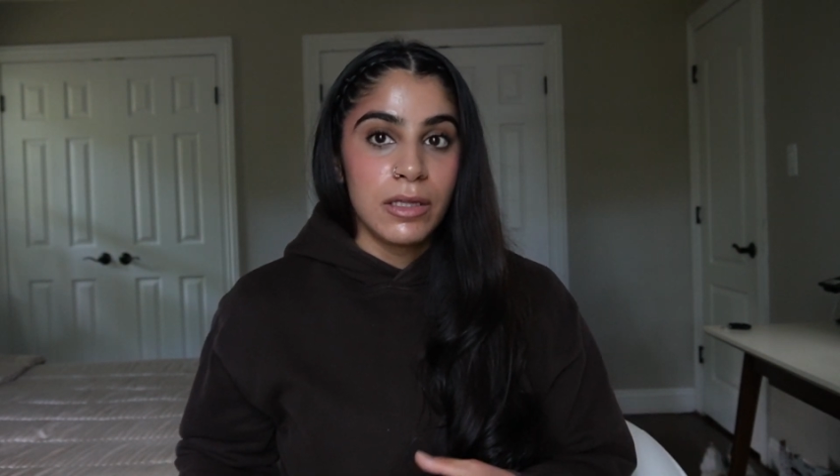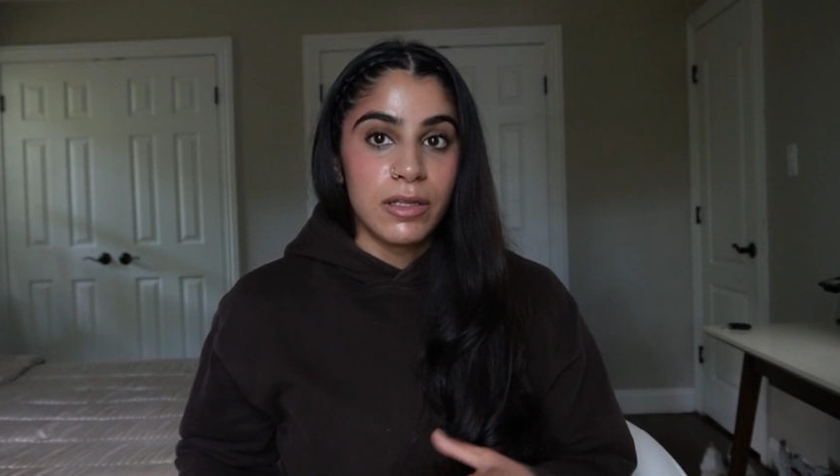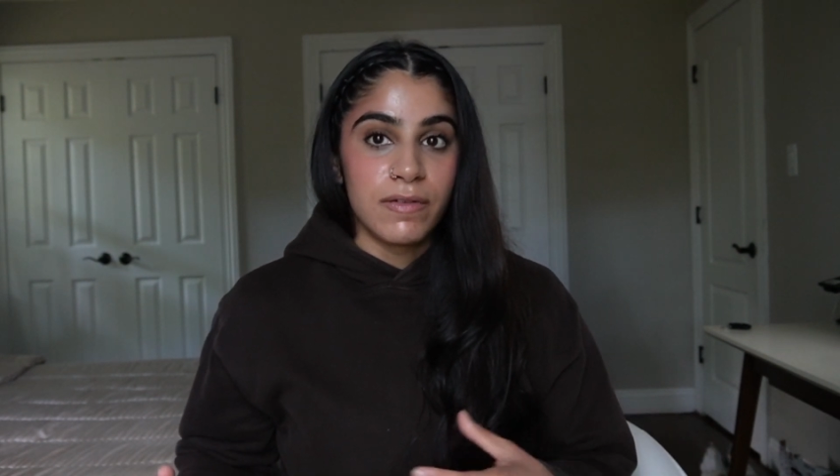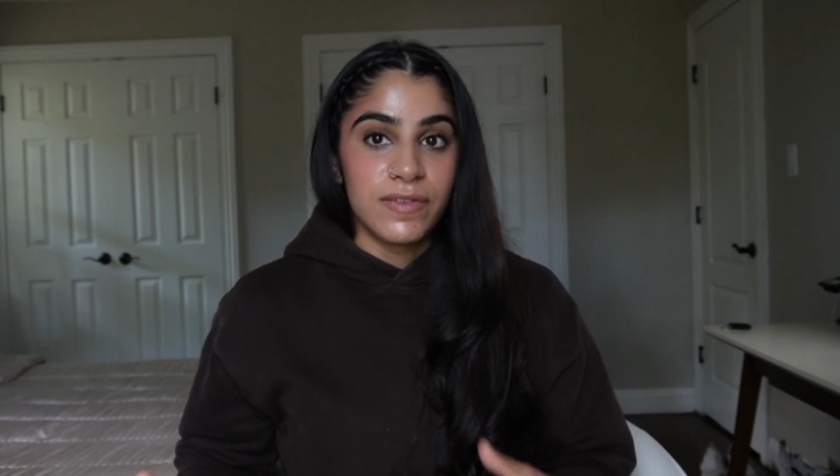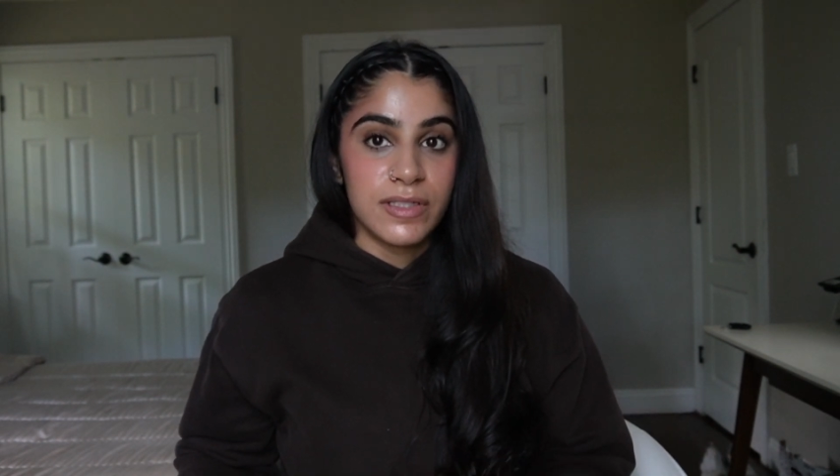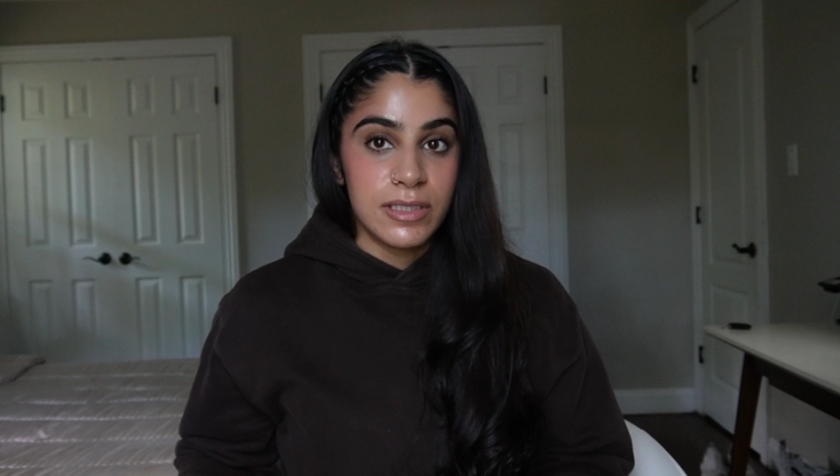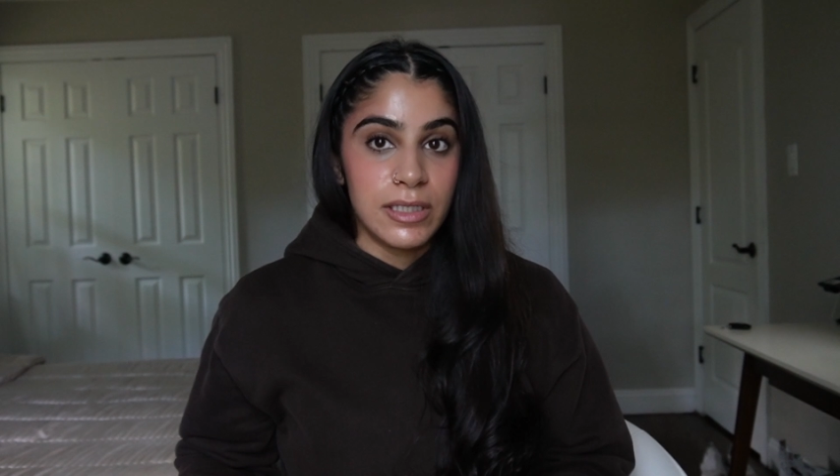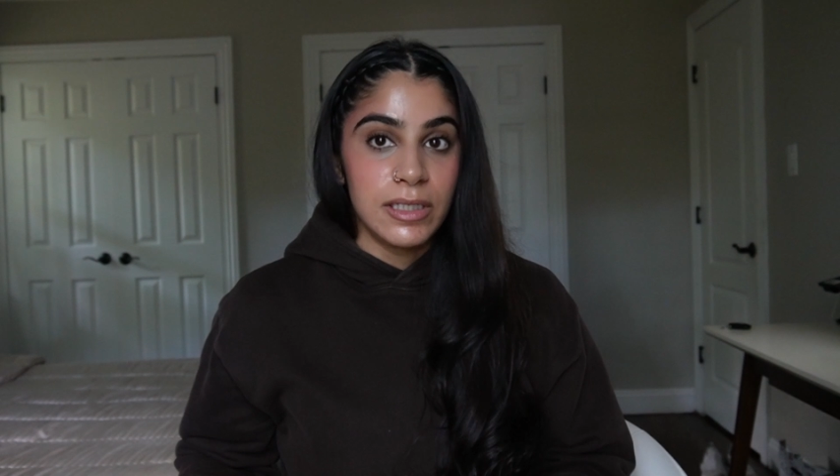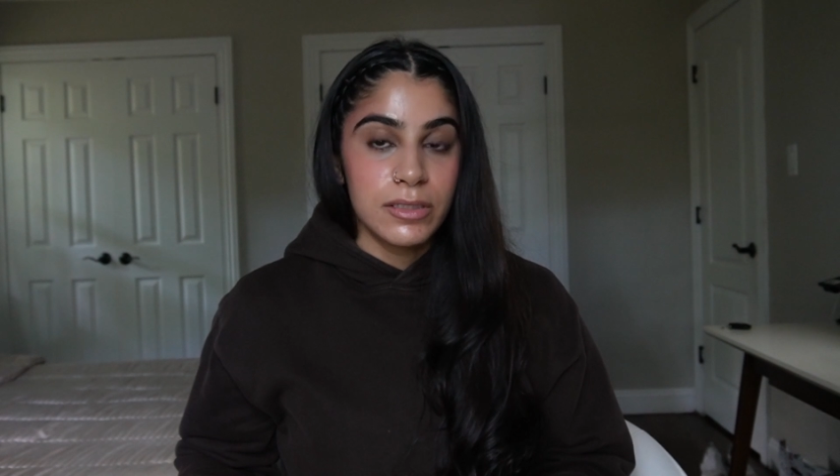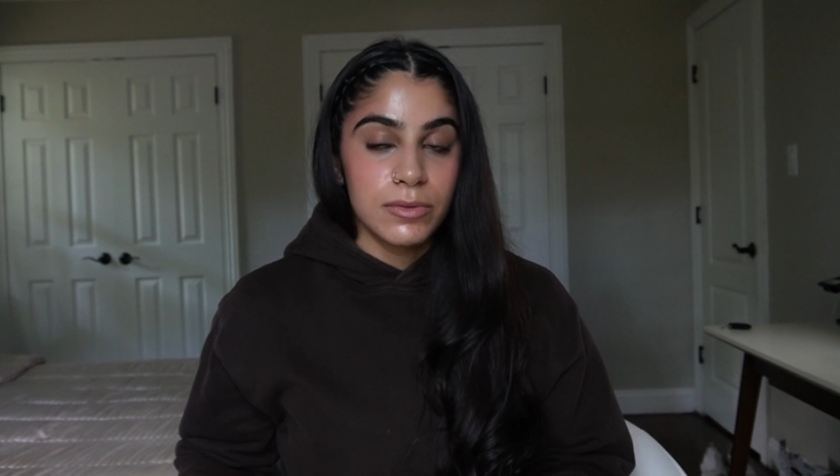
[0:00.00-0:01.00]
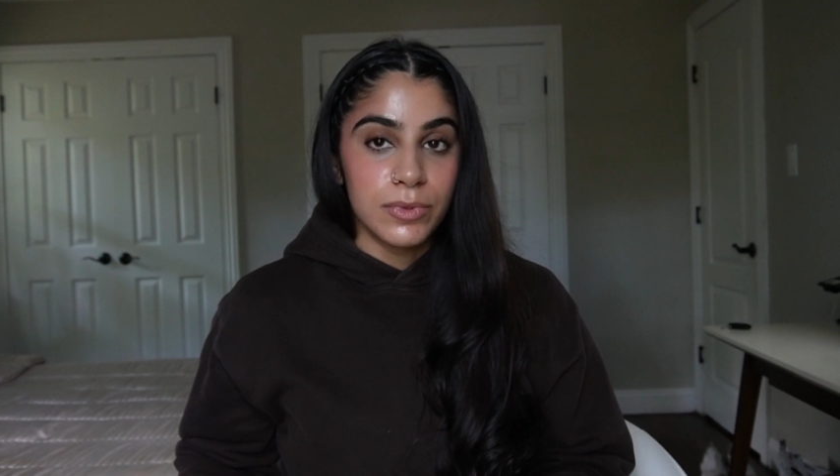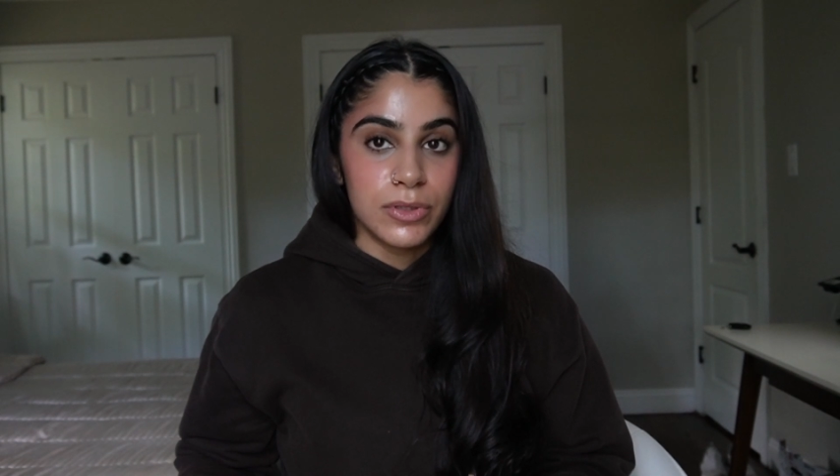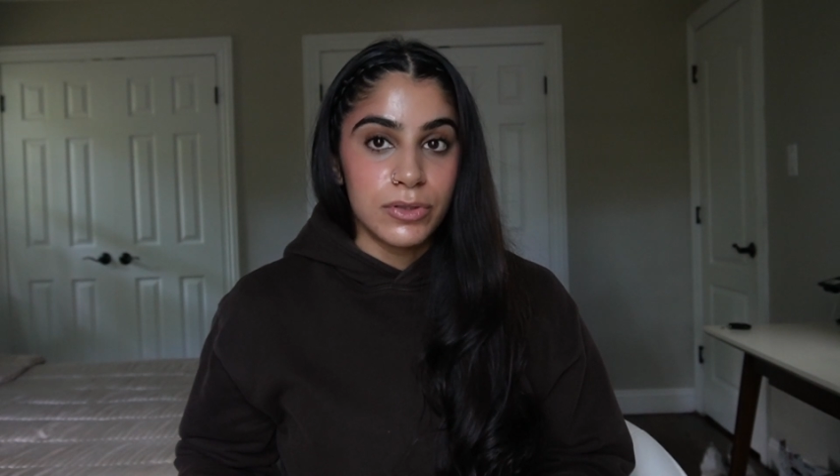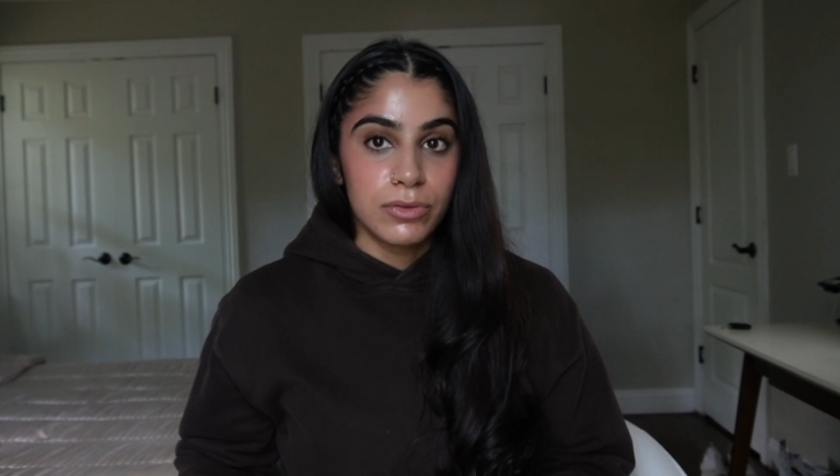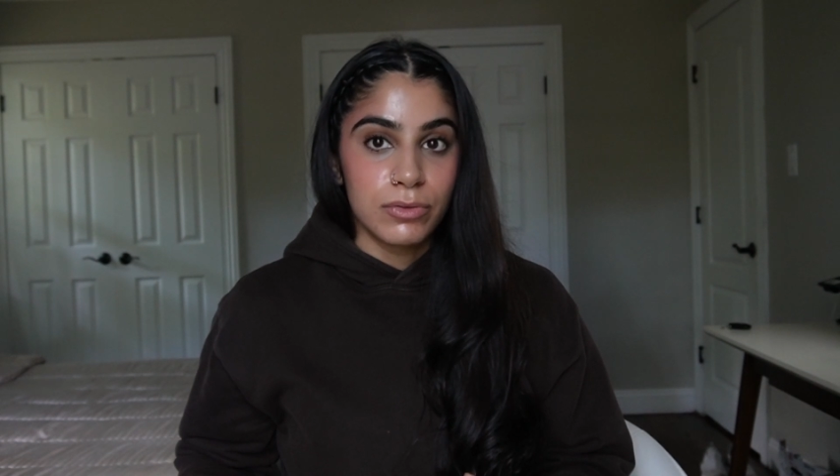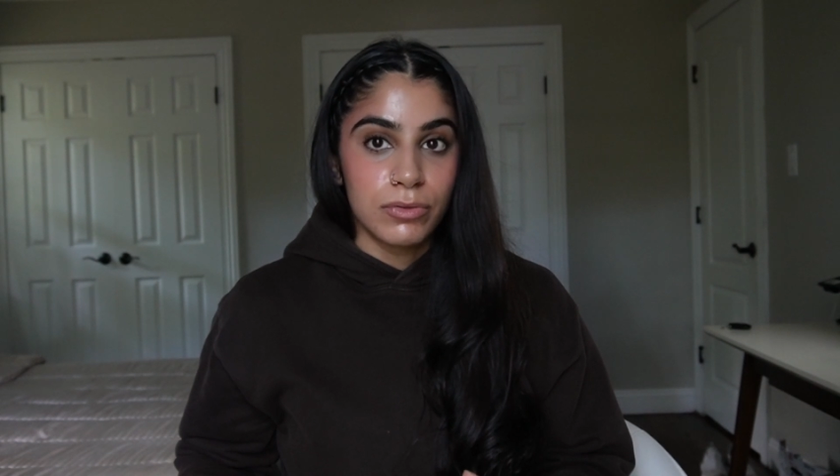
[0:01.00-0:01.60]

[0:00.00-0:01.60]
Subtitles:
their physiques was